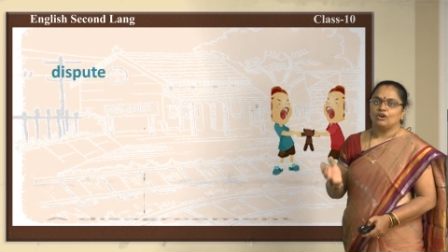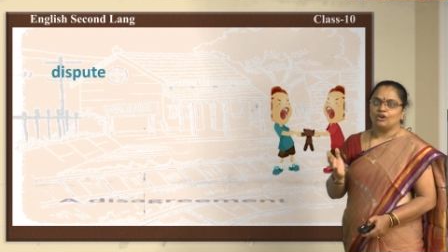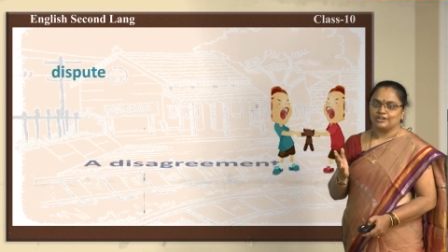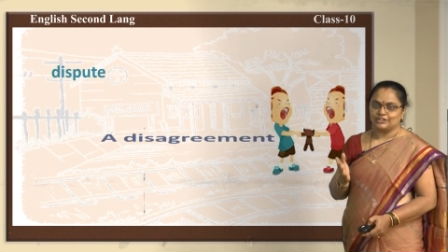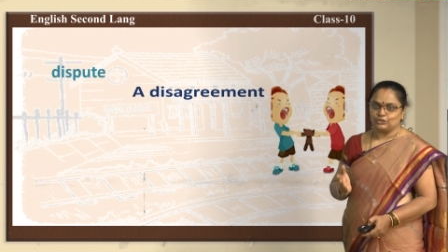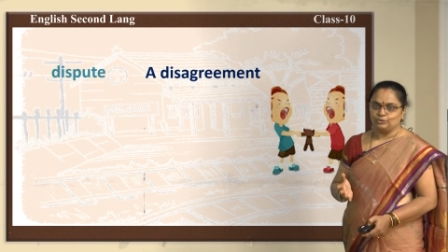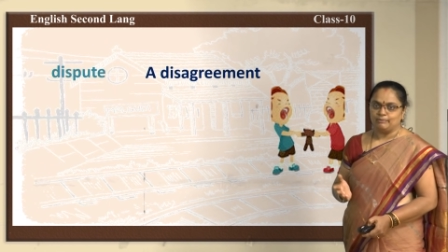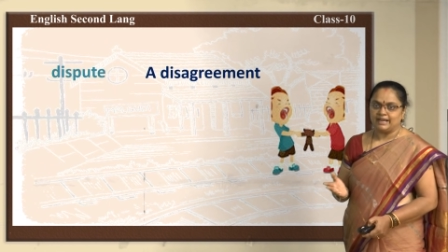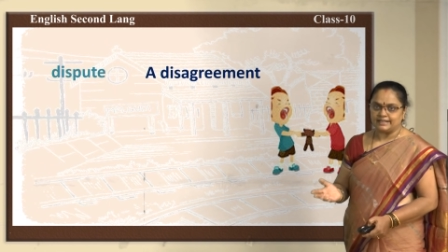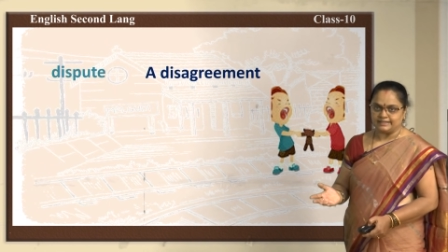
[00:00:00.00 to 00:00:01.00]

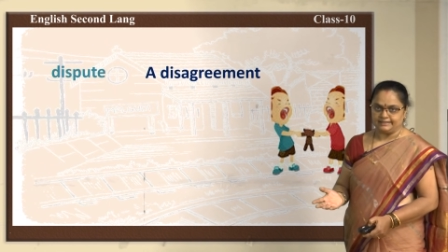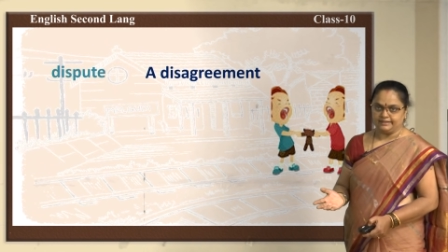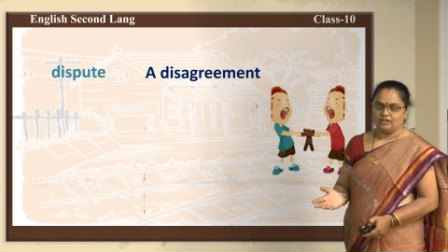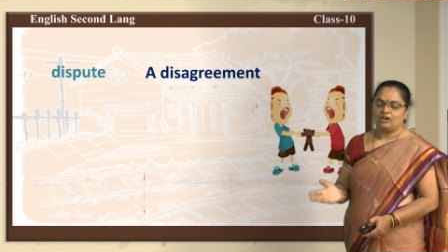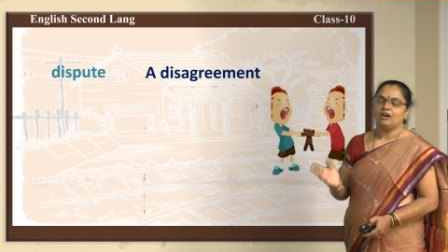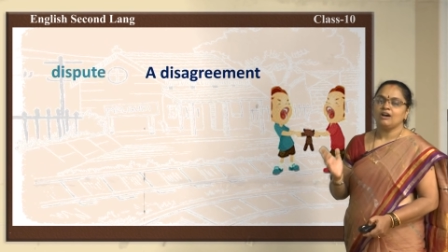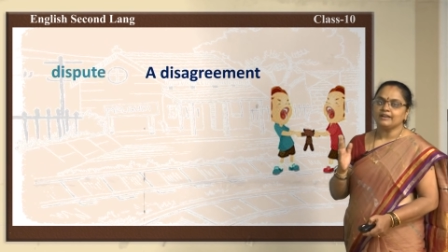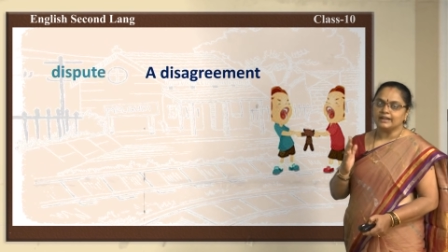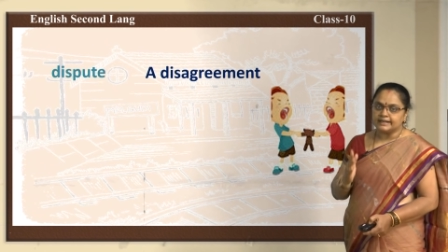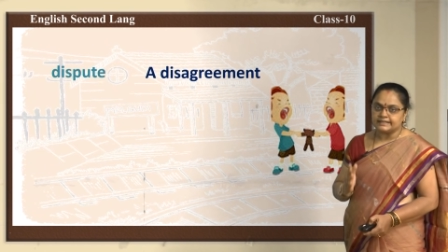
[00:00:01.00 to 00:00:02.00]
Argument or
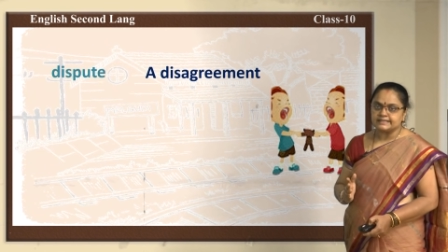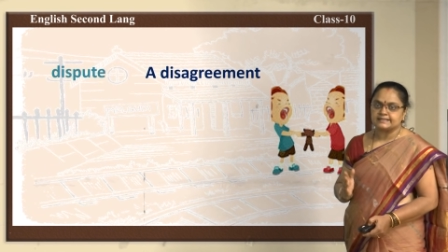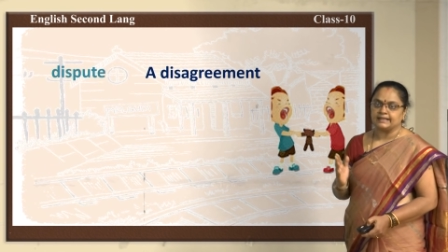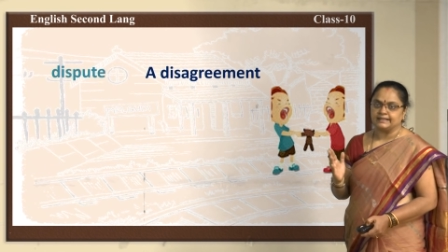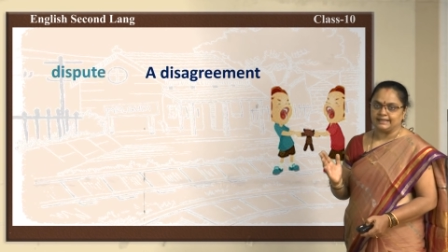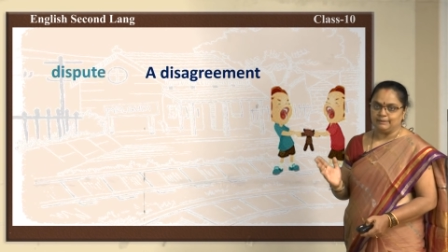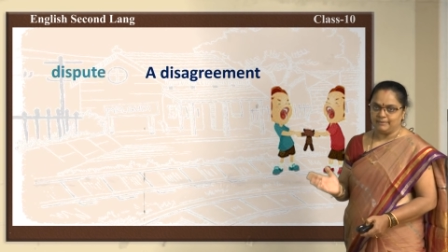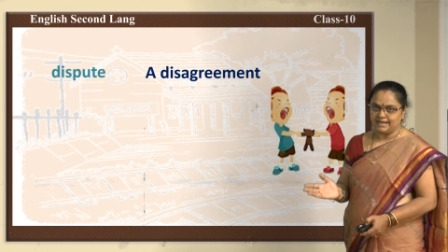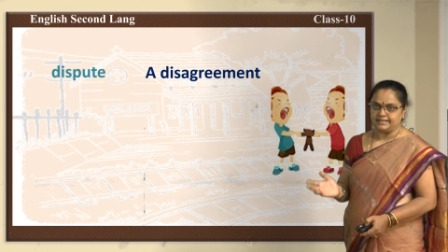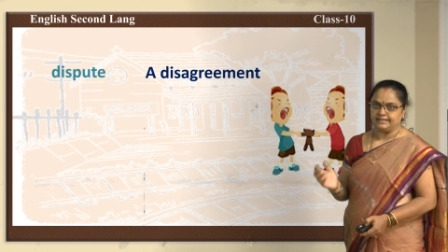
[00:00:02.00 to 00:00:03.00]
a
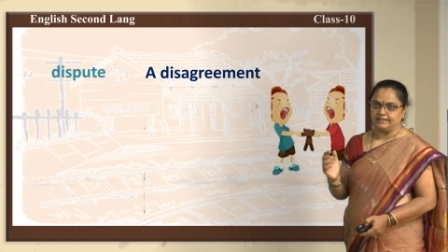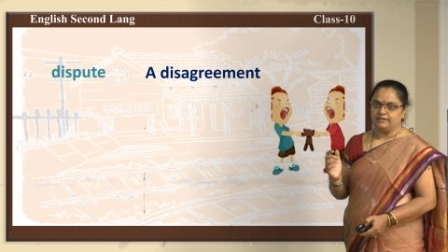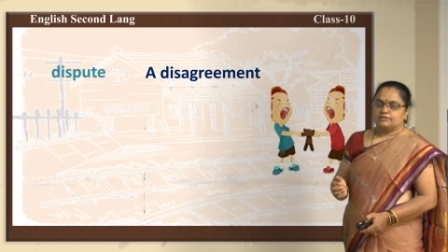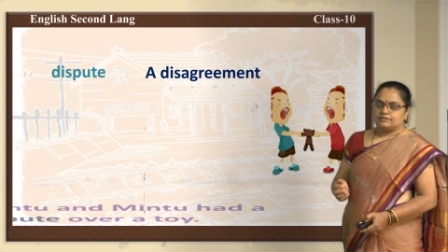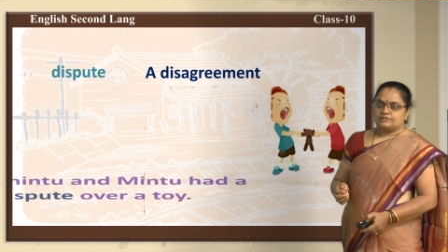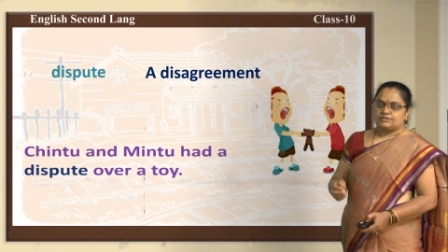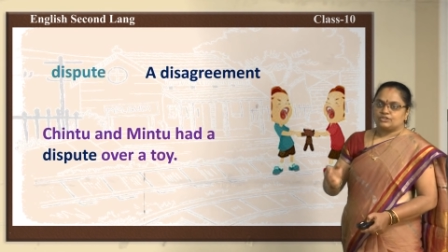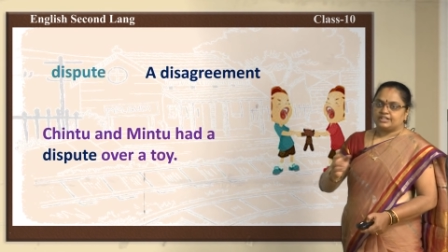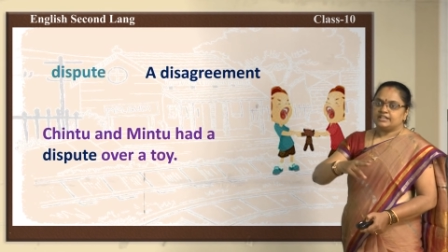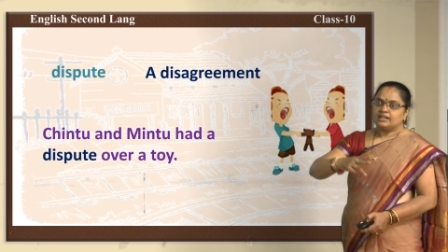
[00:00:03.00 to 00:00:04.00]
disagreement. So
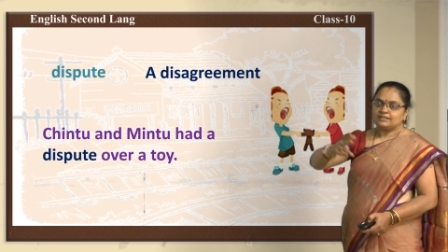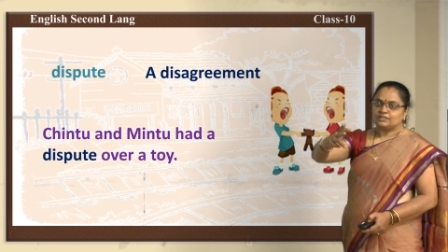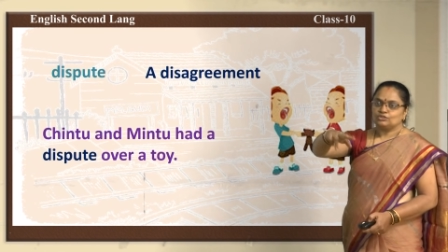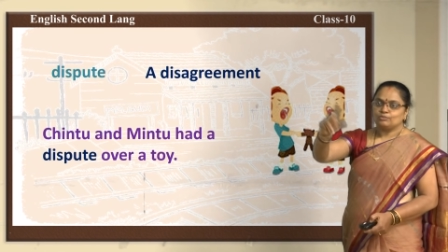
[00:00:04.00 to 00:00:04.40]
here the two